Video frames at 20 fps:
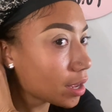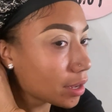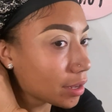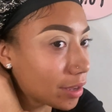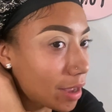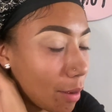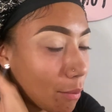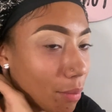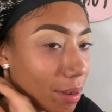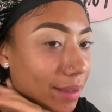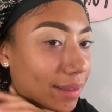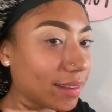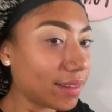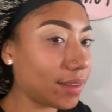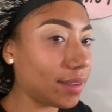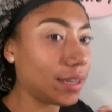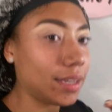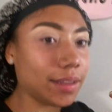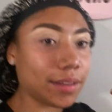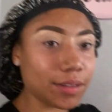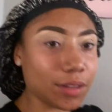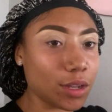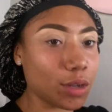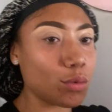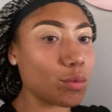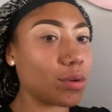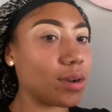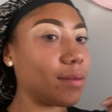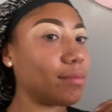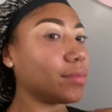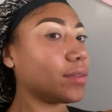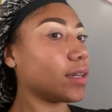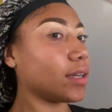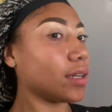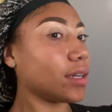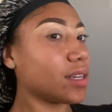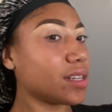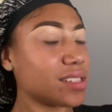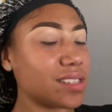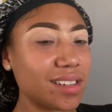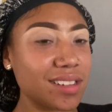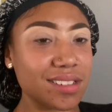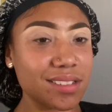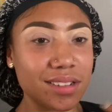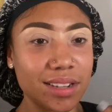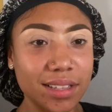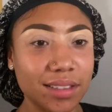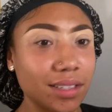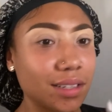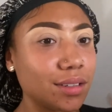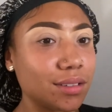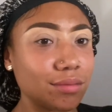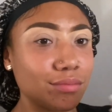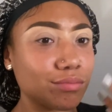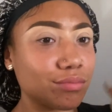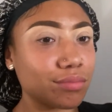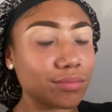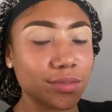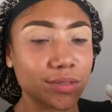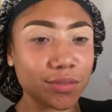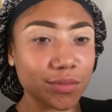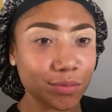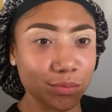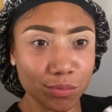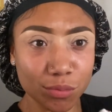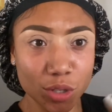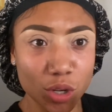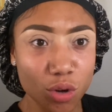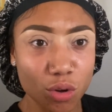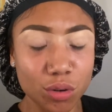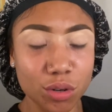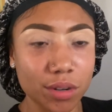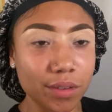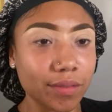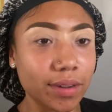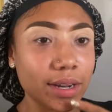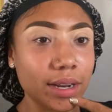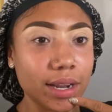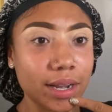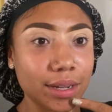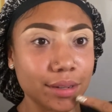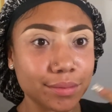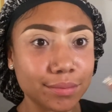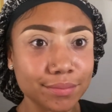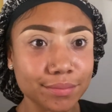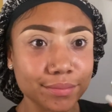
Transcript: y'all about to see this look when I'm done because there's nothing going on right now.